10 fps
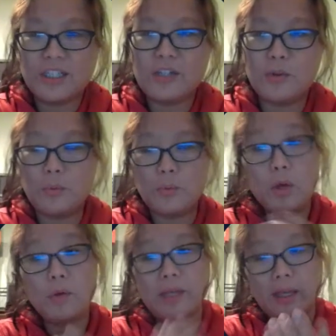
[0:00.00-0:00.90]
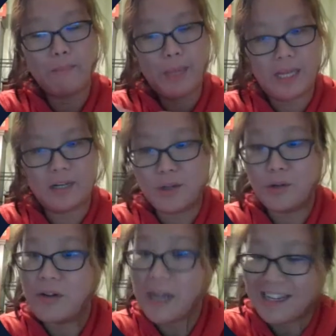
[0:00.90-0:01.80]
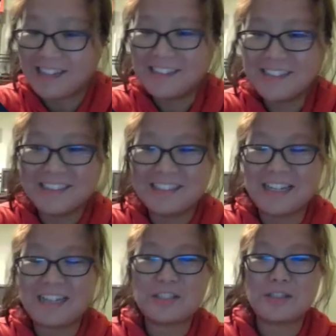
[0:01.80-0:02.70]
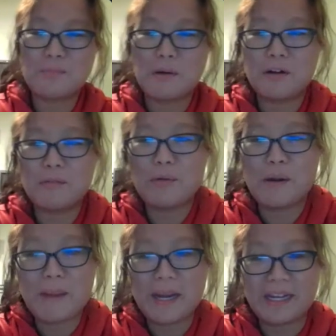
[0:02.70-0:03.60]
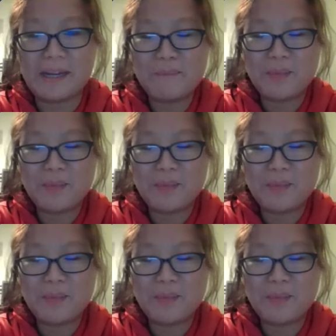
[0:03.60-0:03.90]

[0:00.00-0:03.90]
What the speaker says: you will get paint on your hands. That's just part of printmaking.